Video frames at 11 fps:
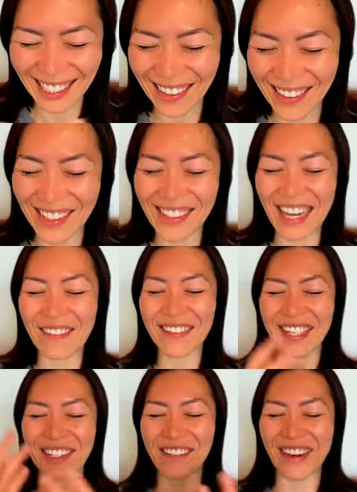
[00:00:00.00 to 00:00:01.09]
Do that
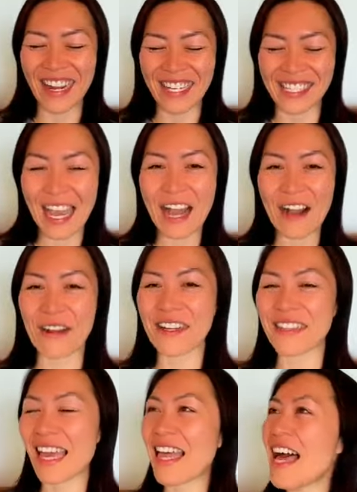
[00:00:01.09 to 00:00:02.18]
with grace, rather
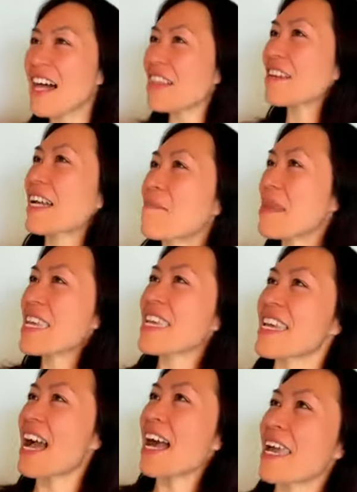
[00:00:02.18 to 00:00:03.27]
than look at
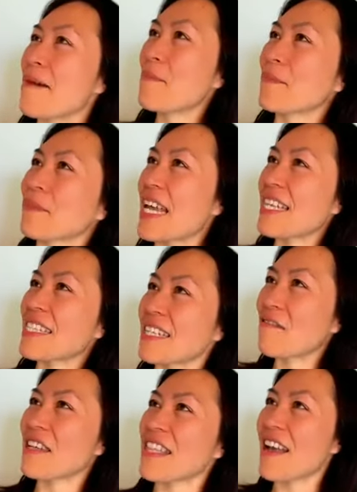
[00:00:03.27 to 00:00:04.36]
me, I am
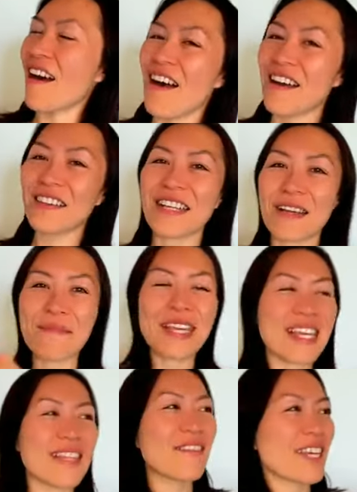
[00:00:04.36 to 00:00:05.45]
dancing really hard. Look at
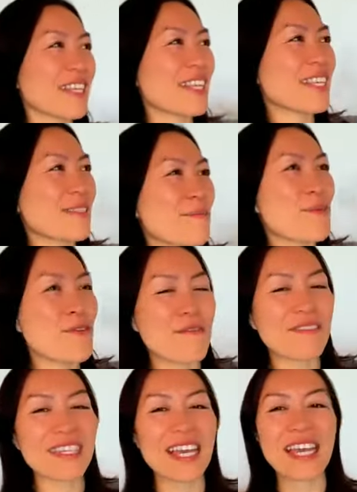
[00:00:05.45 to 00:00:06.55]
me, look at these
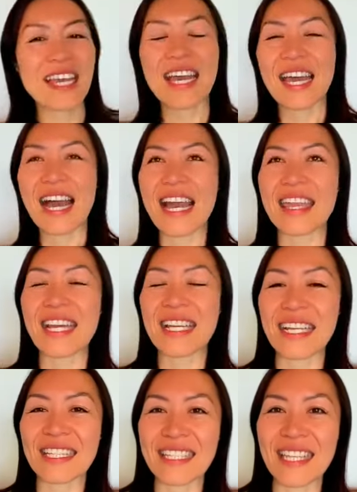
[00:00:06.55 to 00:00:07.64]
moves. I
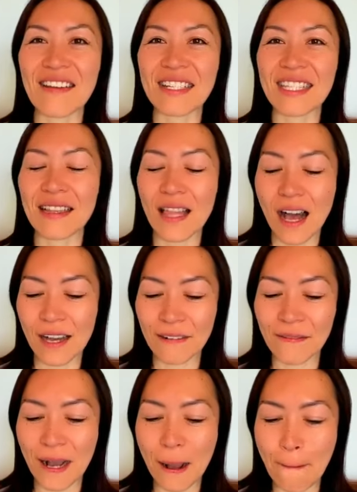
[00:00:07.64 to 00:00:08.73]
think there's a lot of
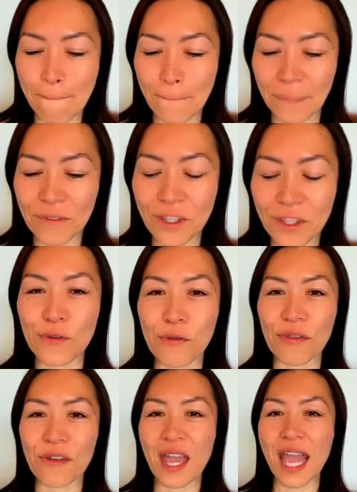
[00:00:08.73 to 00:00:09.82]

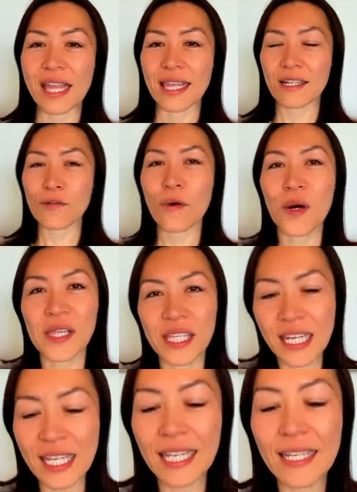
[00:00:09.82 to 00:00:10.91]
truth and the
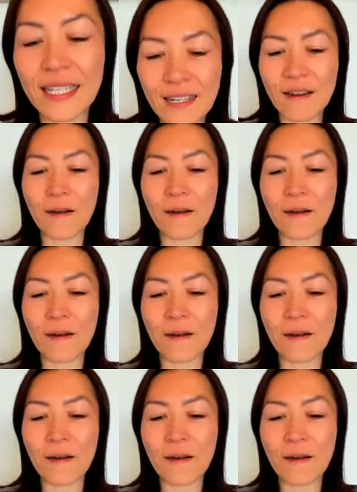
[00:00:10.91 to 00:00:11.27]
quality,